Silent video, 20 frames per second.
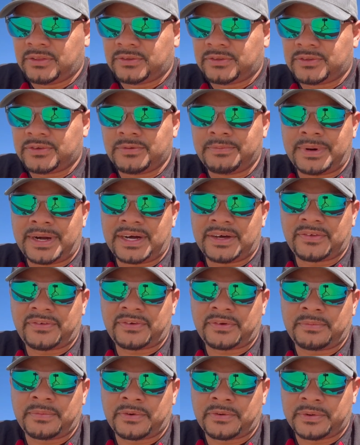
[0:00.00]
2 miles
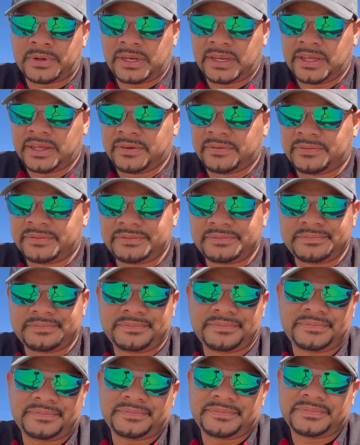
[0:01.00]
from where we live.
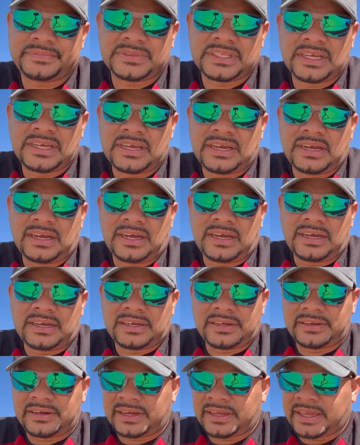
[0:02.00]

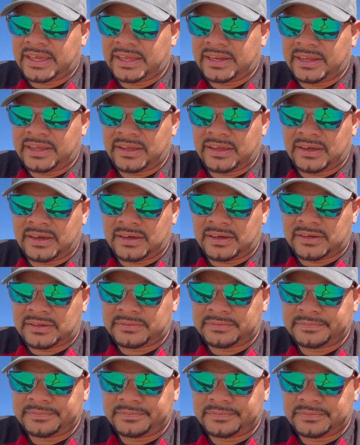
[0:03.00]
Could I get a
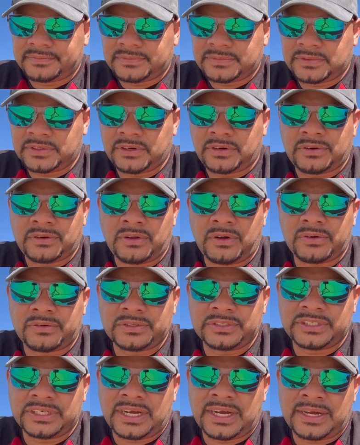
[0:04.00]
local
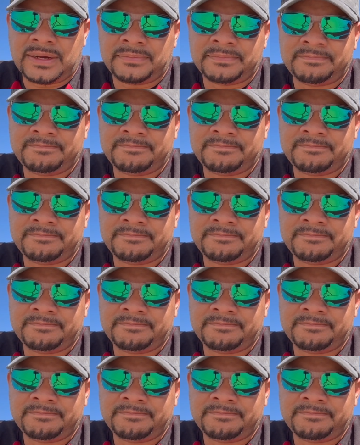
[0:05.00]
job?